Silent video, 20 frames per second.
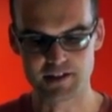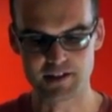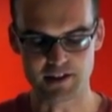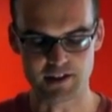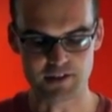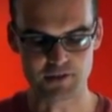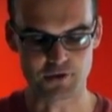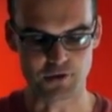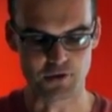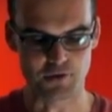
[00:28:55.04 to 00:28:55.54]
you
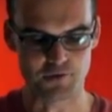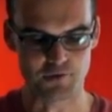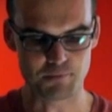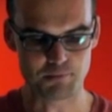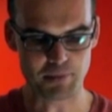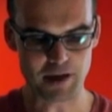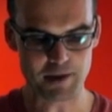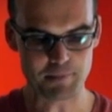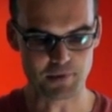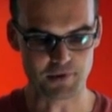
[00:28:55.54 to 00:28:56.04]
know, sort
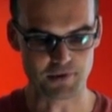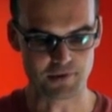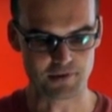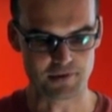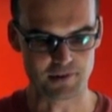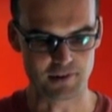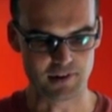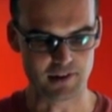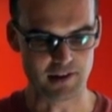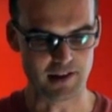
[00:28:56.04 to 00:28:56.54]
of
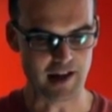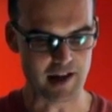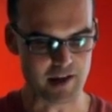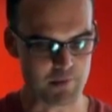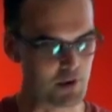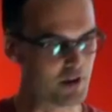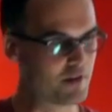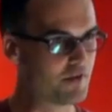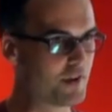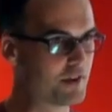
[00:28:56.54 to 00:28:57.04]
people's
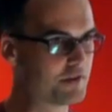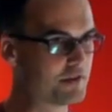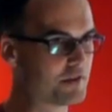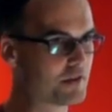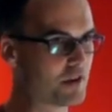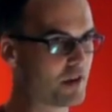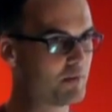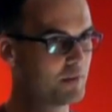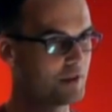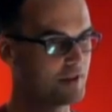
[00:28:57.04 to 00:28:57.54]
labor versus
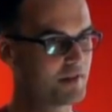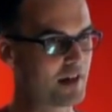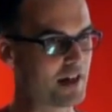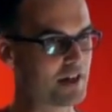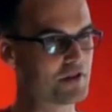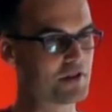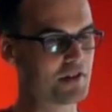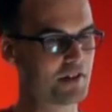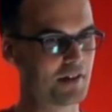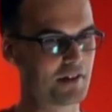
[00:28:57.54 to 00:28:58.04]

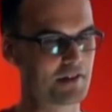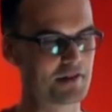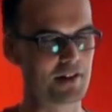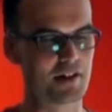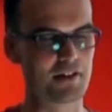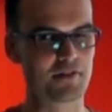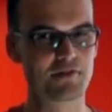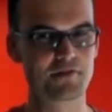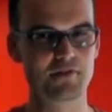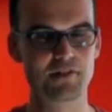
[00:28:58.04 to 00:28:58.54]
compensation and
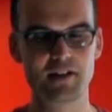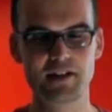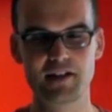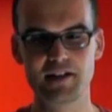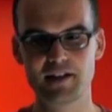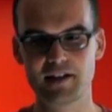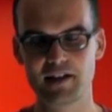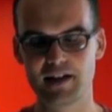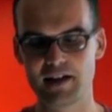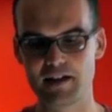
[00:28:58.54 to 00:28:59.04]
stuff
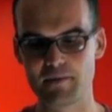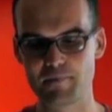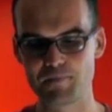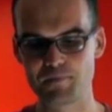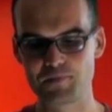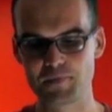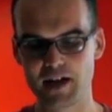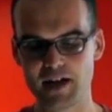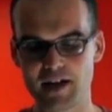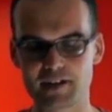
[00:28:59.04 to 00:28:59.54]

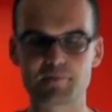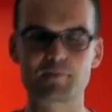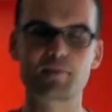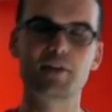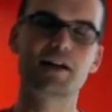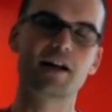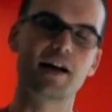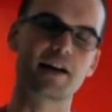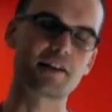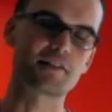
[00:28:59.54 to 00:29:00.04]
um,
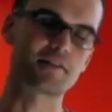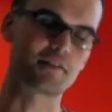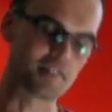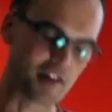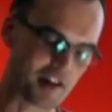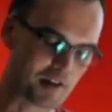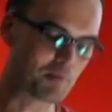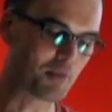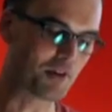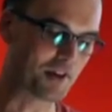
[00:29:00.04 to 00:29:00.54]
I guess the
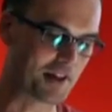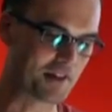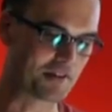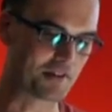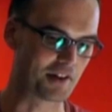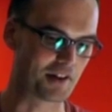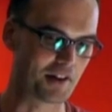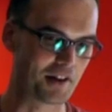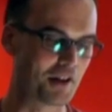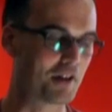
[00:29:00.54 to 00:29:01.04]
second point
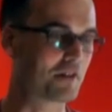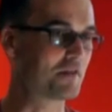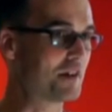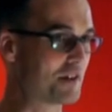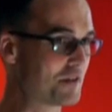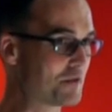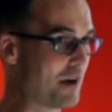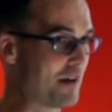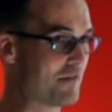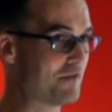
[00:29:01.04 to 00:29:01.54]
that a lot of it
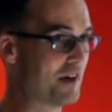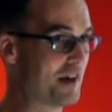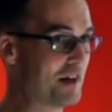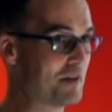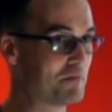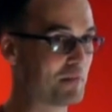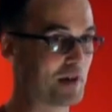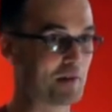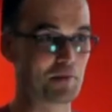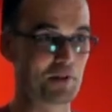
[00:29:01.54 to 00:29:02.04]
is quite
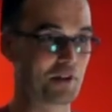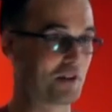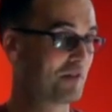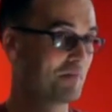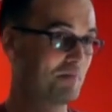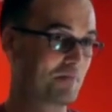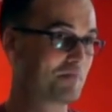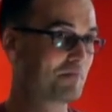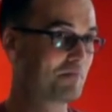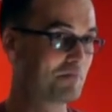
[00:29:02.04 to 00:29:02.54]
fun. You
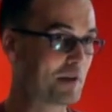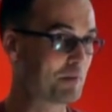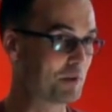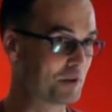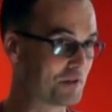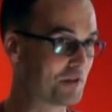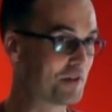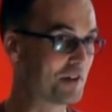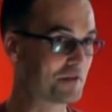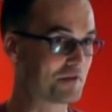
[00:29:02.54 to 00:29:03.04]
know,
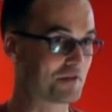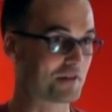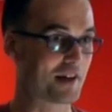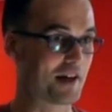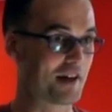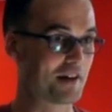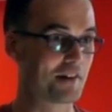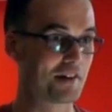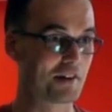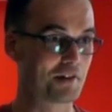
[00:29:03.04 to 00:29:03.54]
people do this
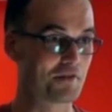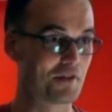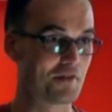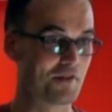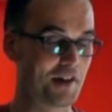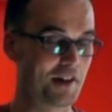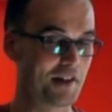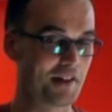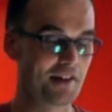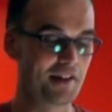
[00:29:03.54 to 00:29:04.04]
kind of thing for
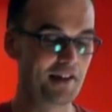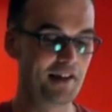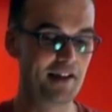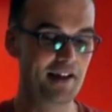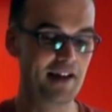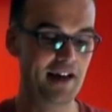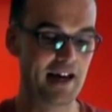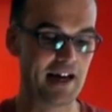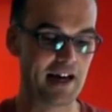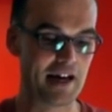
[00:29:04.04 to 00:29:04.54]
fun.
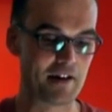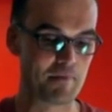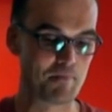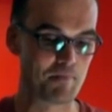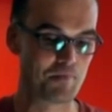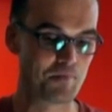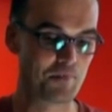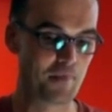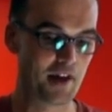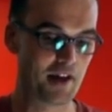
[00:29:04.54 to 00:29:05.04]

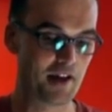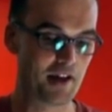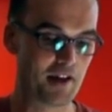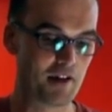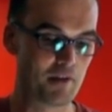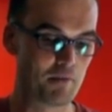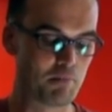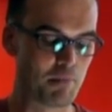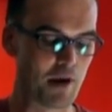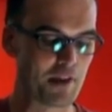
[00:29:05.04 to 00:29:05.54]
Um,
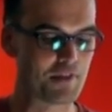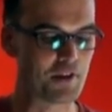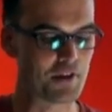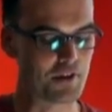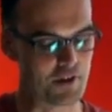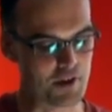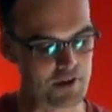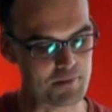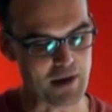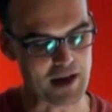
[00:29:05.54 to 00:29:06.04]
but the
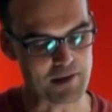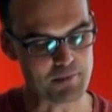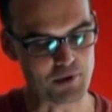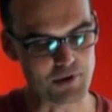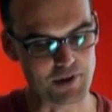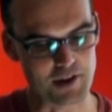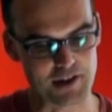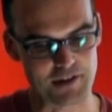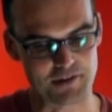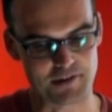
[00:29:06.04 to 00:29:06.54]
third main
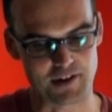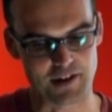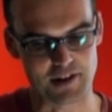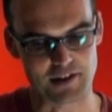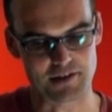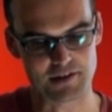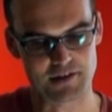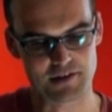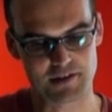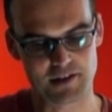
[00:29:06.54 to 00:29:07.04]
point is
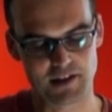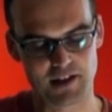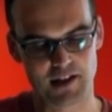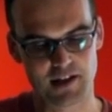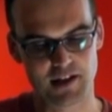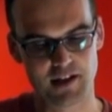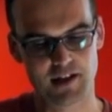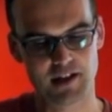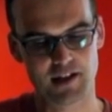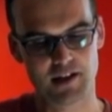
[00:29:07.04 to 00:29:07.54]
that
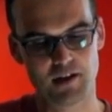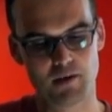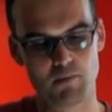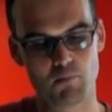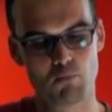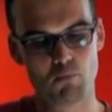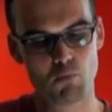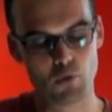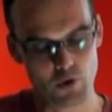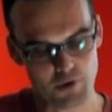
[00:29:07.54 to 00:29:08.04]

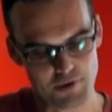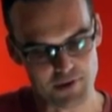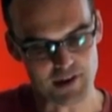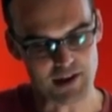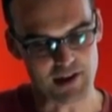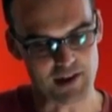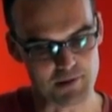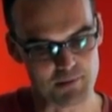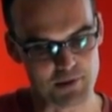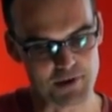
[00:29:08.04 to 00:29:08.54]
more
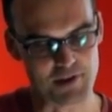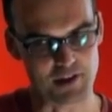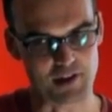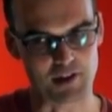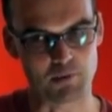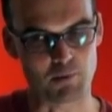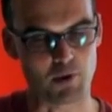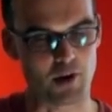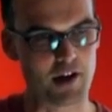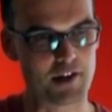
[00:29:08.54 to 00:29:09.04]
than any
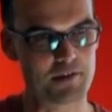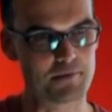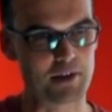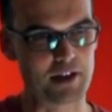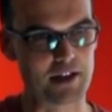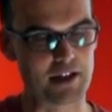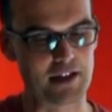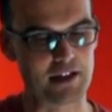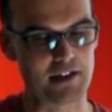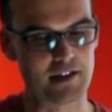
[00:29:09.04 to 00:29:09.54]
particular prize
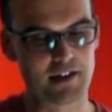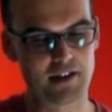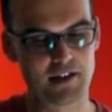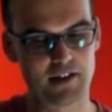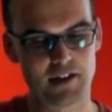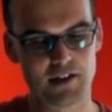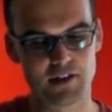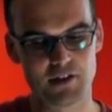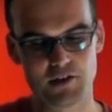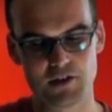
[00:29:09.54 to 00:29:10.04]
money,
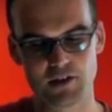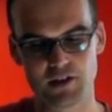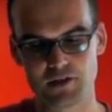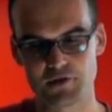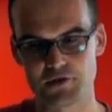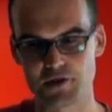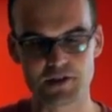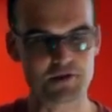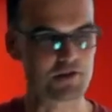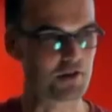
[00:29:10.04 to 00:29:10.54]

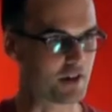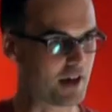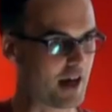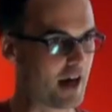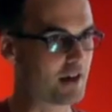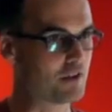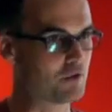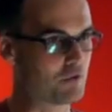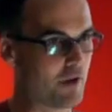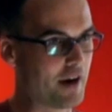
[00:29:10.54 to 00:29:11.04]
just your
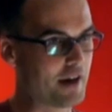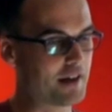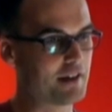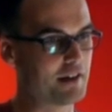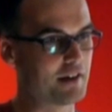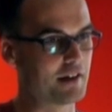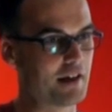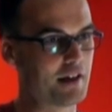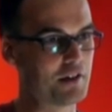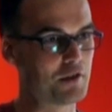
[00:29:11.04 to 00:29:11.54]
Kaggle
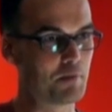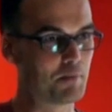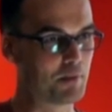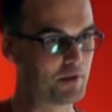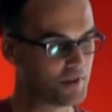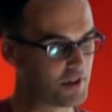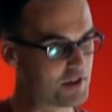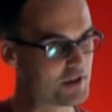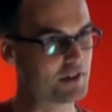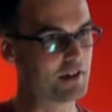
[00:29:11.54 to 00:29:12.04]
ranking and your
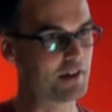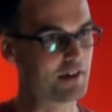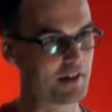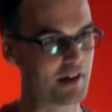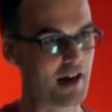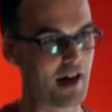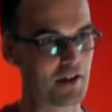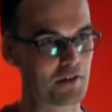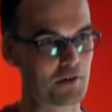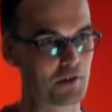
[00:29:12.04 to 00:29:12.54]
position in
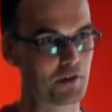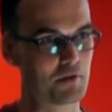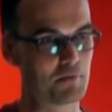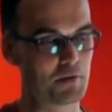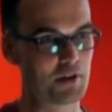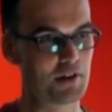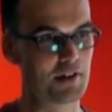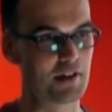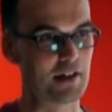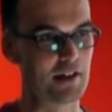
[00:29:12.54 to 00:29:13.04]
the Kaggle
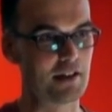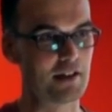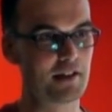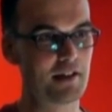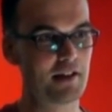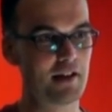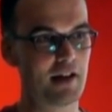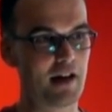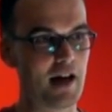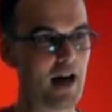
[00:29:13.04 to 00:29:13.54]
community,
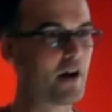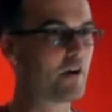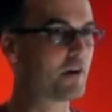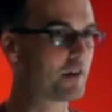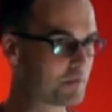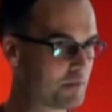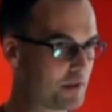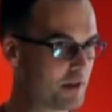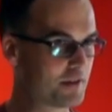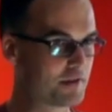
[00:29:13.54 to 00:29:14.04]
our
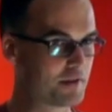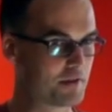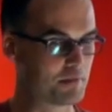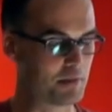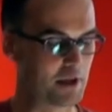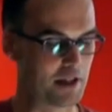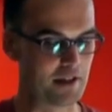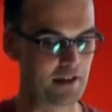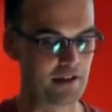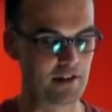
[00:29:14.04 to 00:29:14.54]
experience has
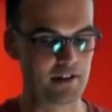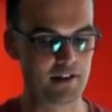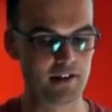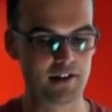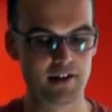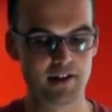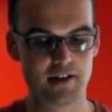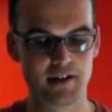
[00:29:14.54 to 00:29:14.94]
been